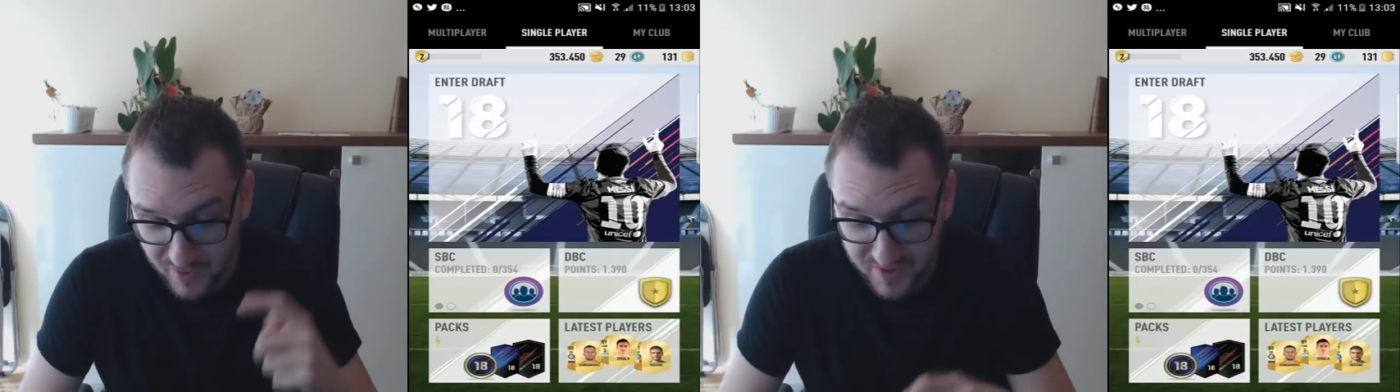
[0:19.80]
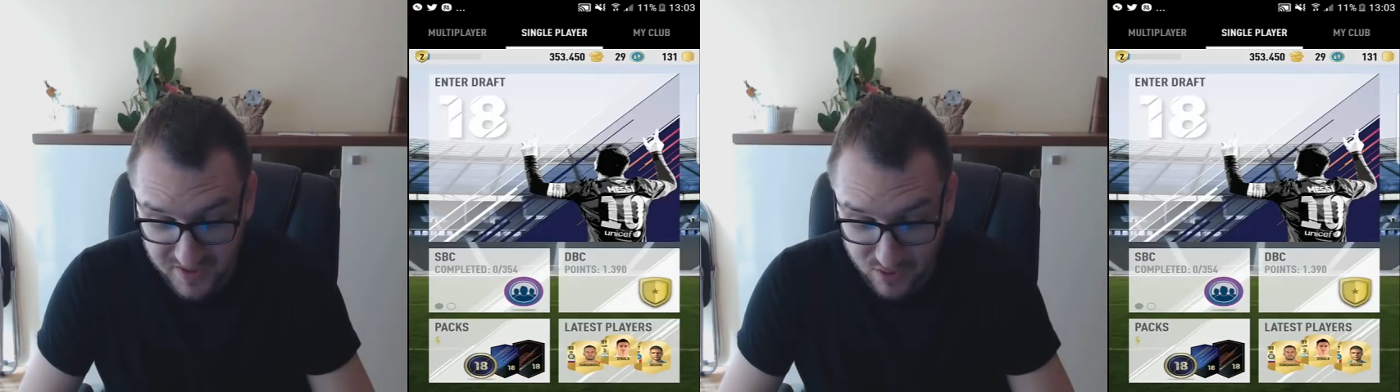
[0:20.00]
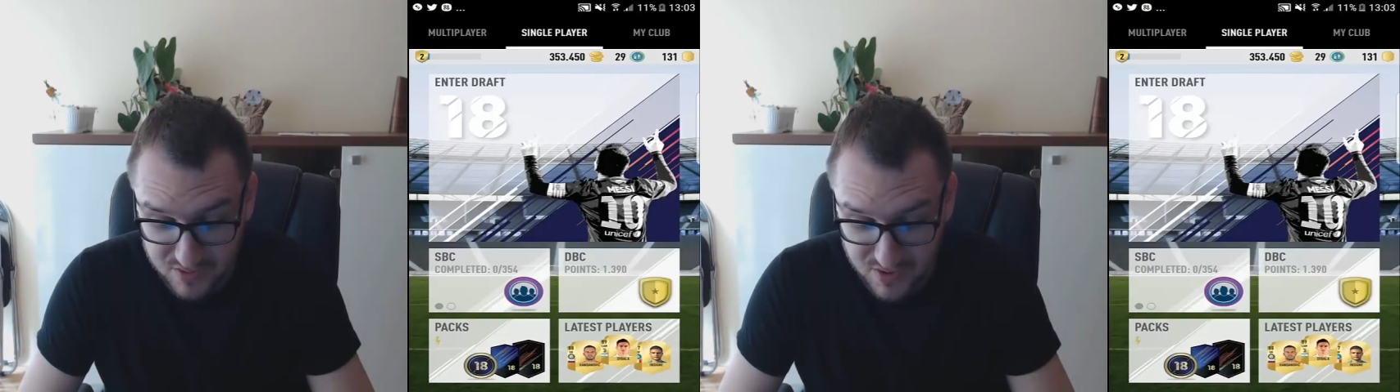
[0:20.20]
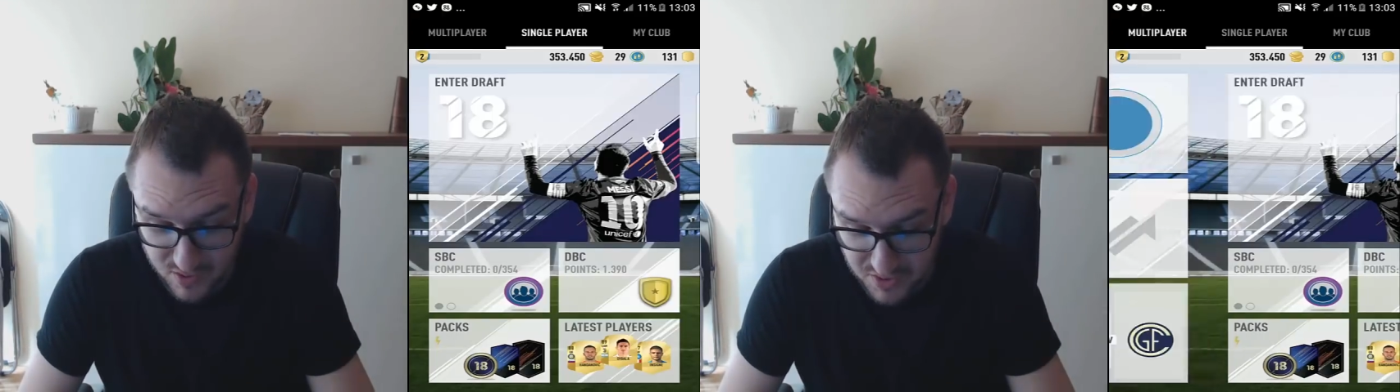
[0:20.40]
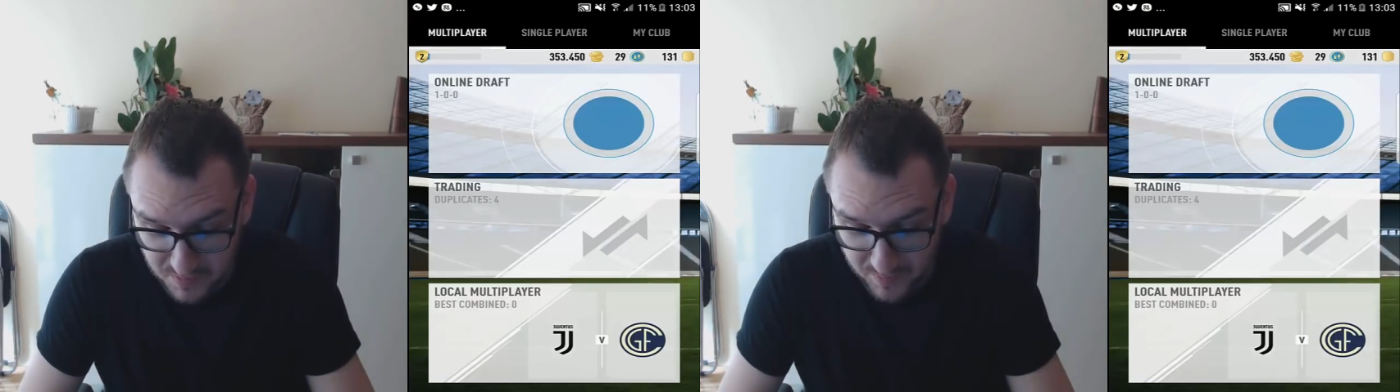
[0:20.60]
You can
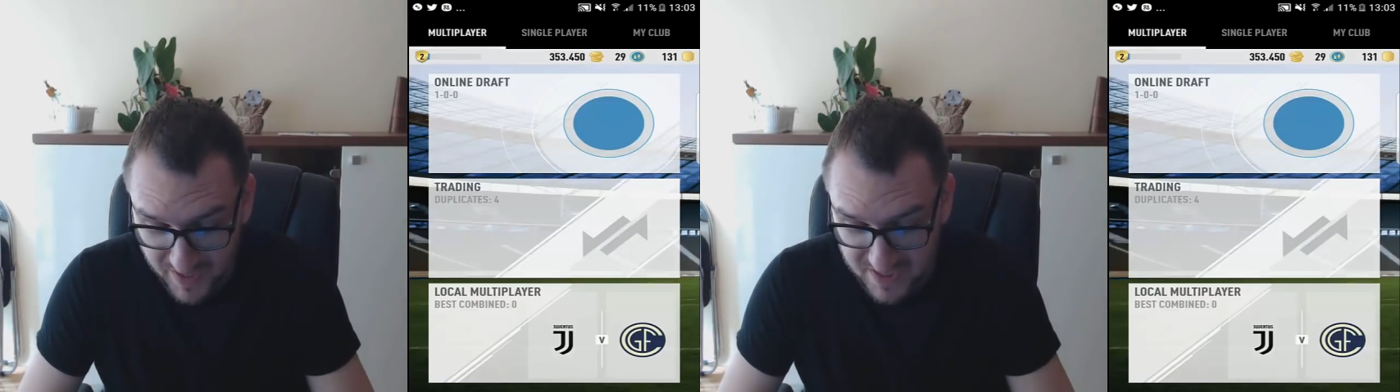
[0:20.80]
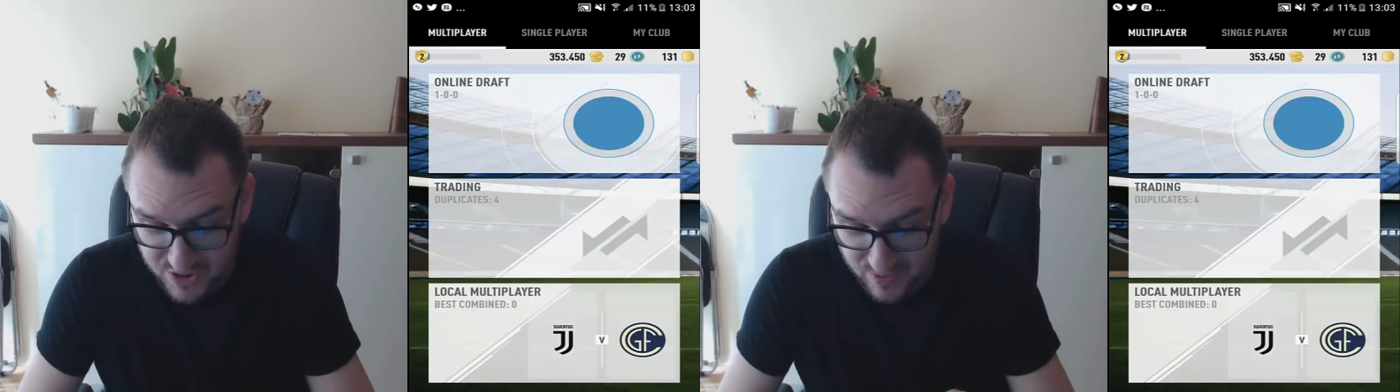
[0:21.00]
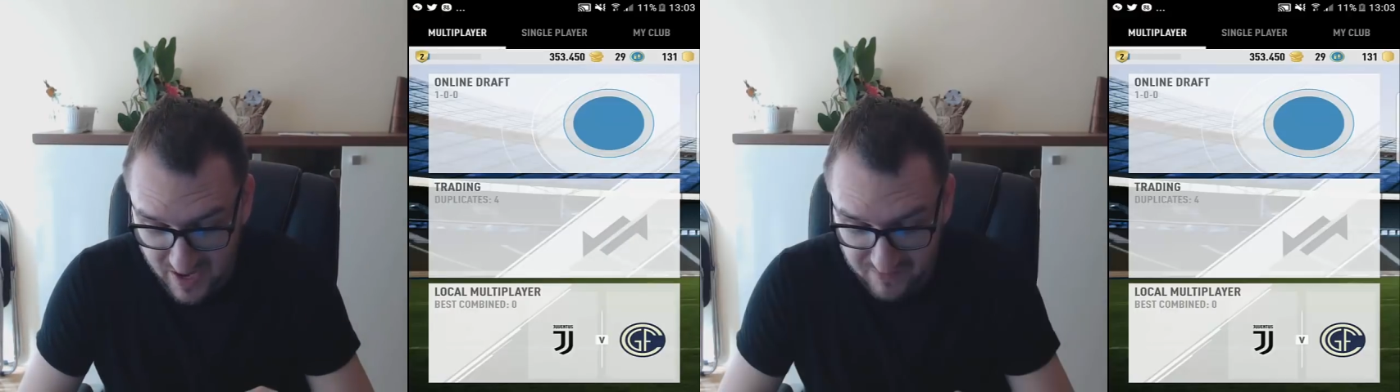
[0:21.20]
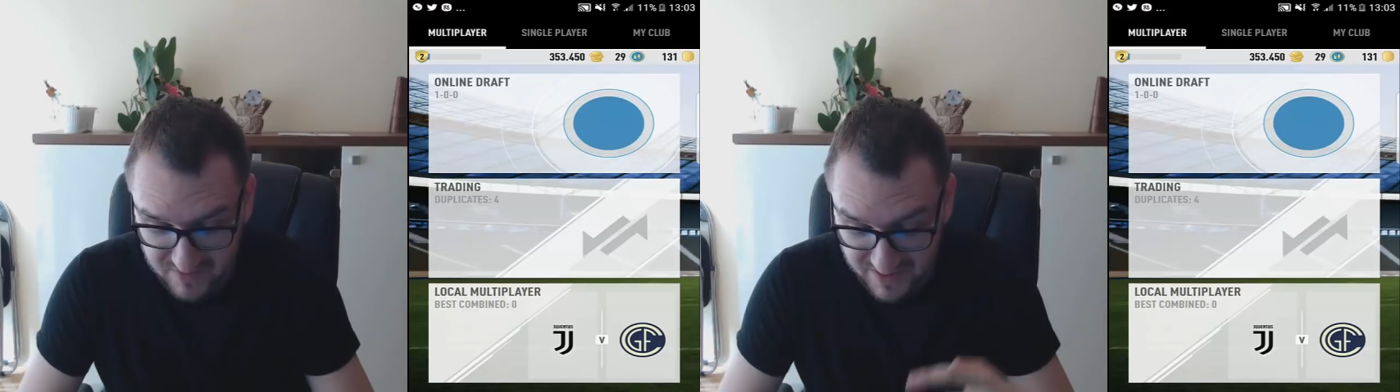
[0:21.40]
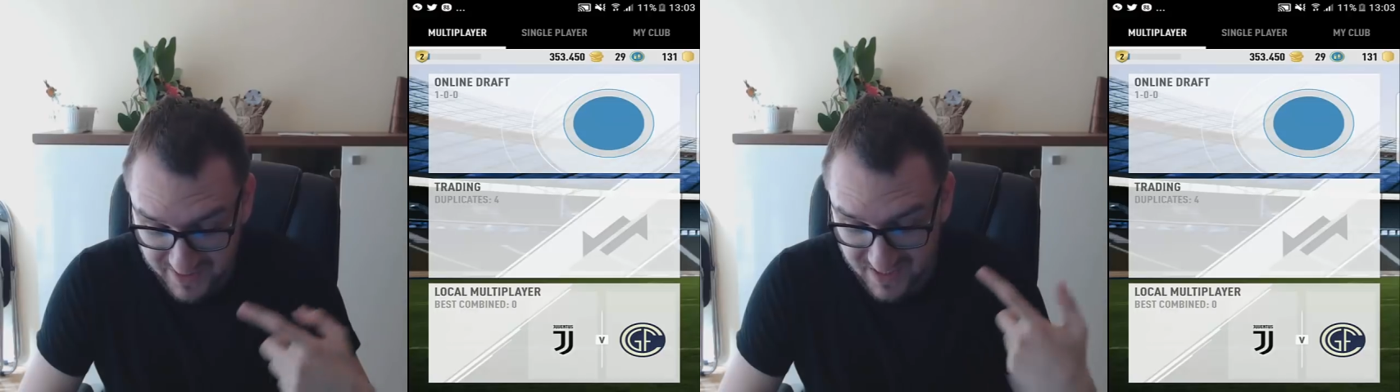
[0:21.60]
also play
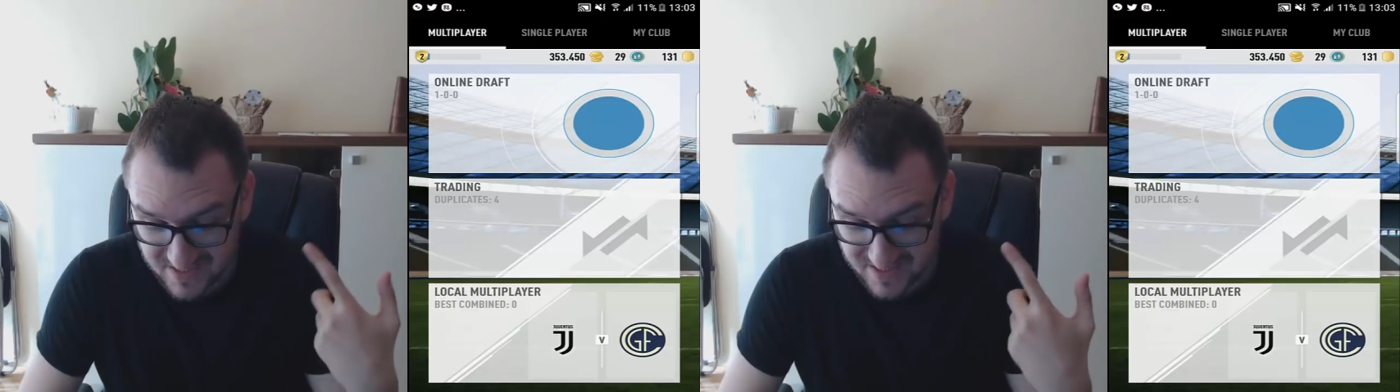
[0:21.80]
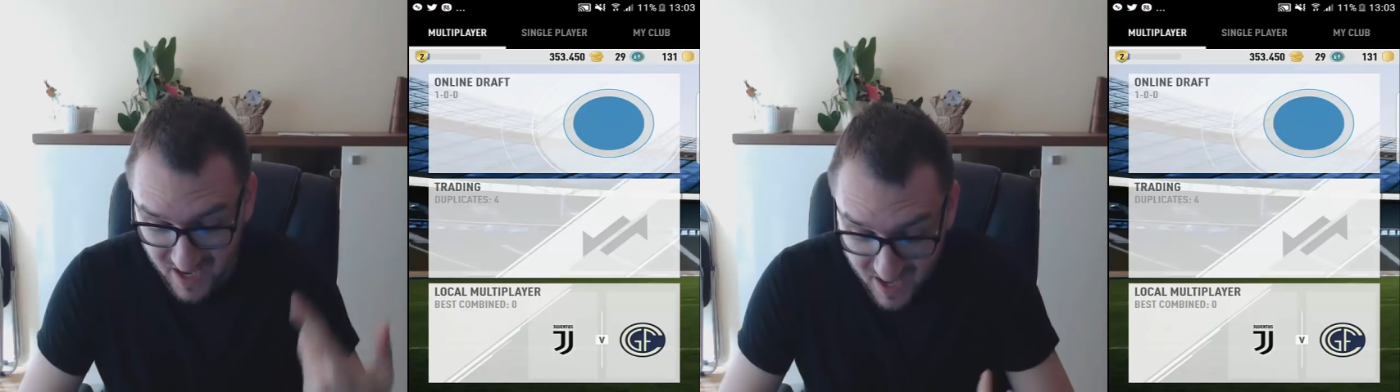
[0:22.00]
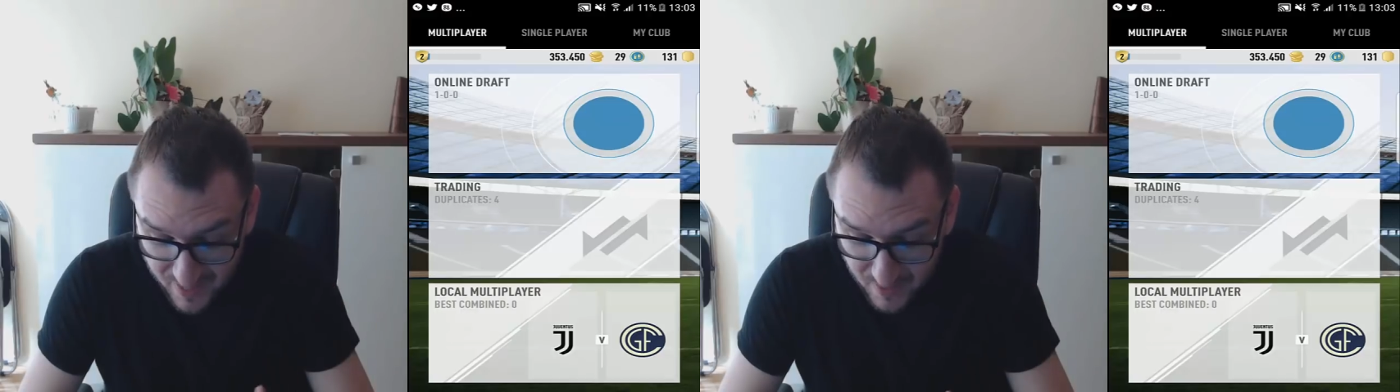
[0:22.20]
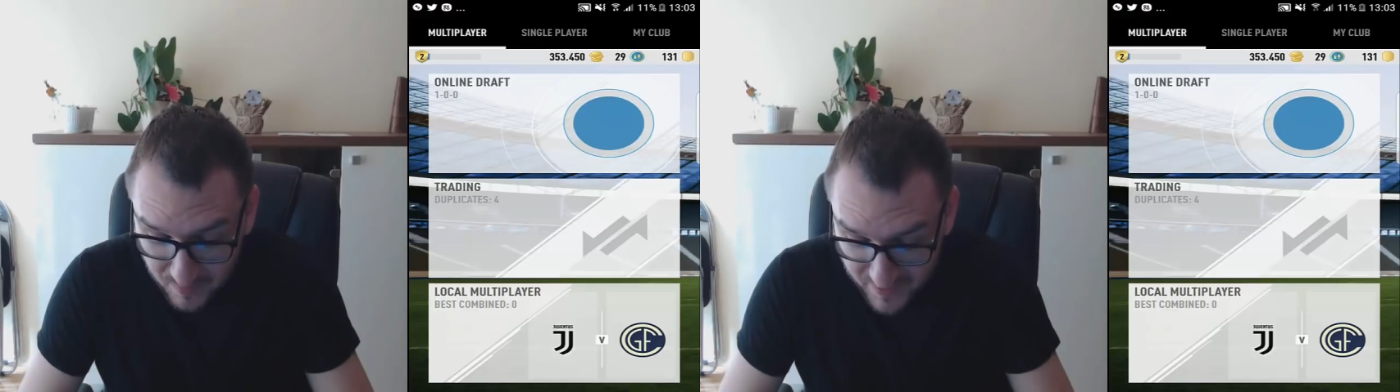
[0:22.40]
draft against other